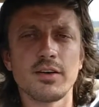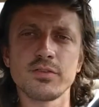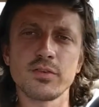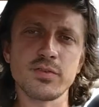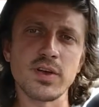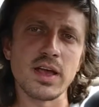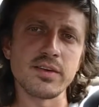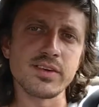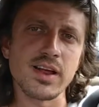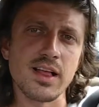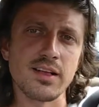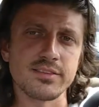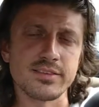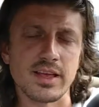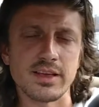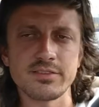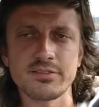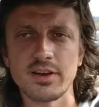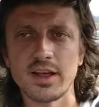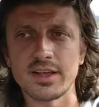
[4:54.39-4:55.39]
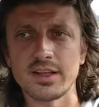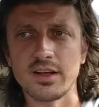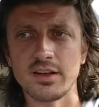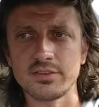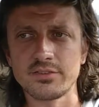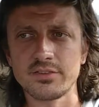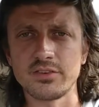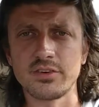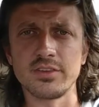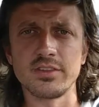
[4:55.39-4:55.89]
For $5 extra, I can
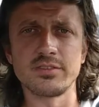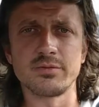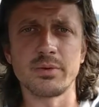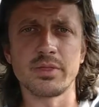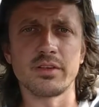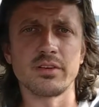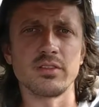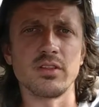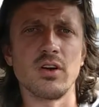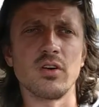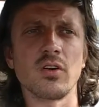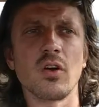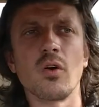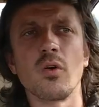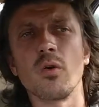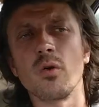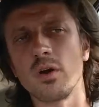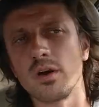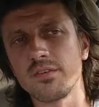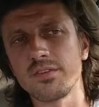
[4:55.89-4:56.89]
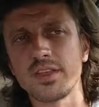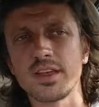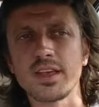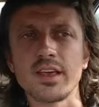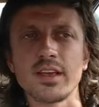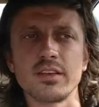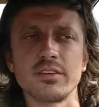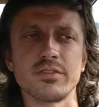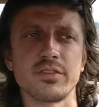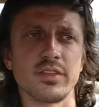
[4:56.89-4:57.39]
also do this with your logo. Or if the
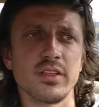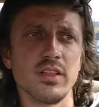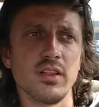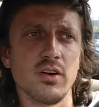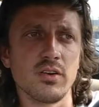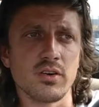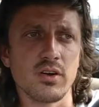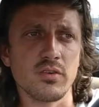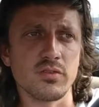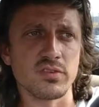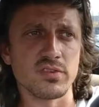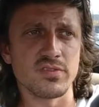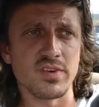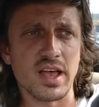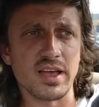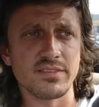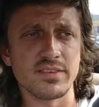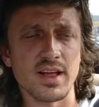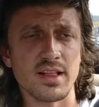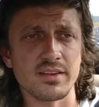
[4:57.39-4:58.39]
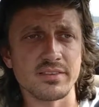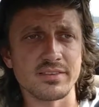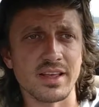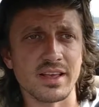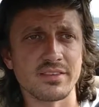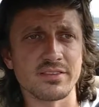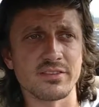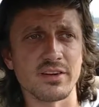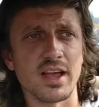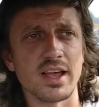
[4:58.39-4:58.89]
gig is for the logo, for
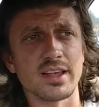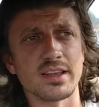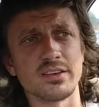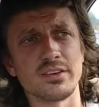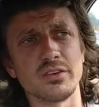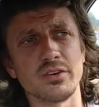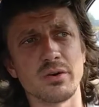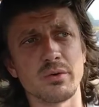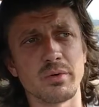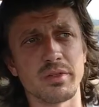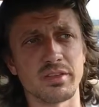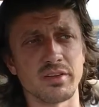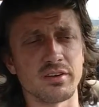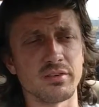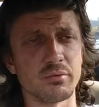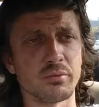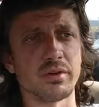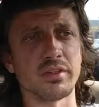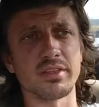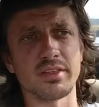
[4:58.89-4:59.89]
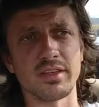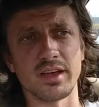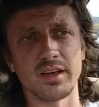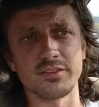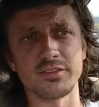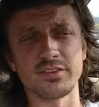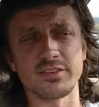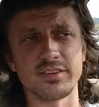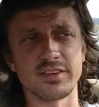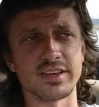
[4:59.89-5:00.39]
$5 extra, I can do it with
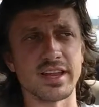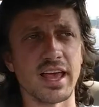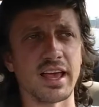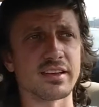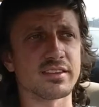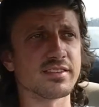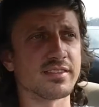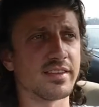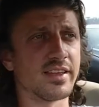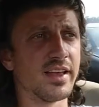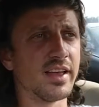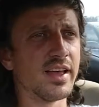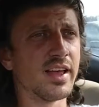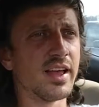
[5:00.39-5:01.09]
just a text.